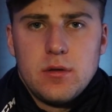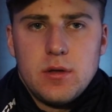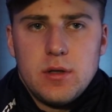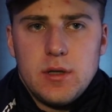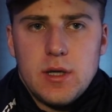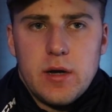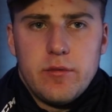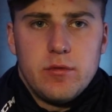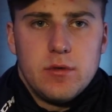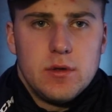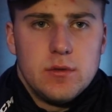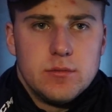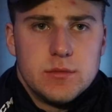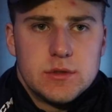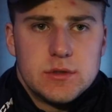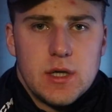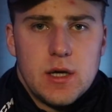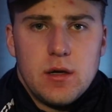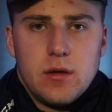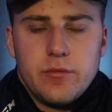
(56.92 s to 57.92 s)
The devil
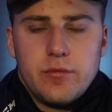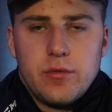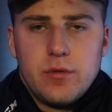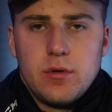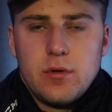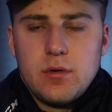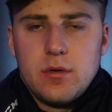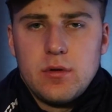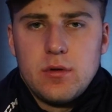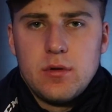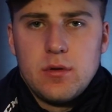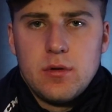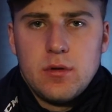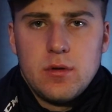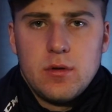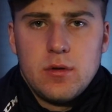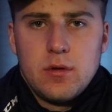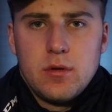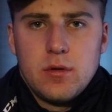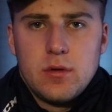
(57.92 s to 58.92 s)
himself
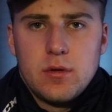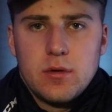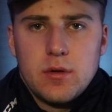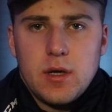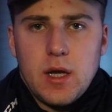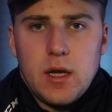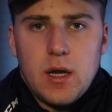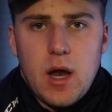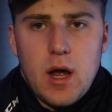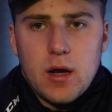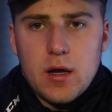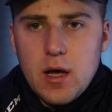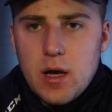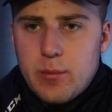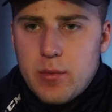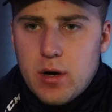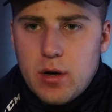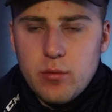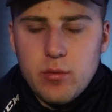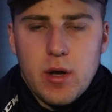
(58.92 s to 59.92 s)
cannot
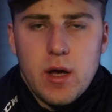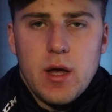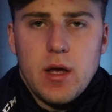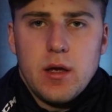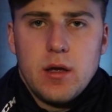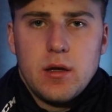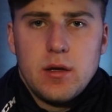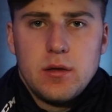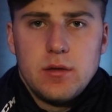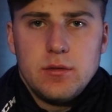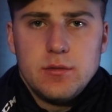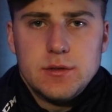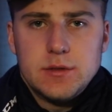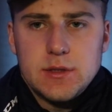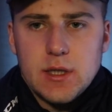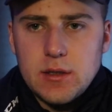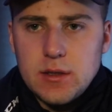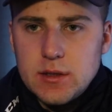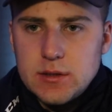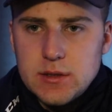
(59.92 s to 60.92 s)
come our way to
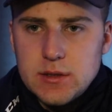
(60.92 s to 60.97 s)
send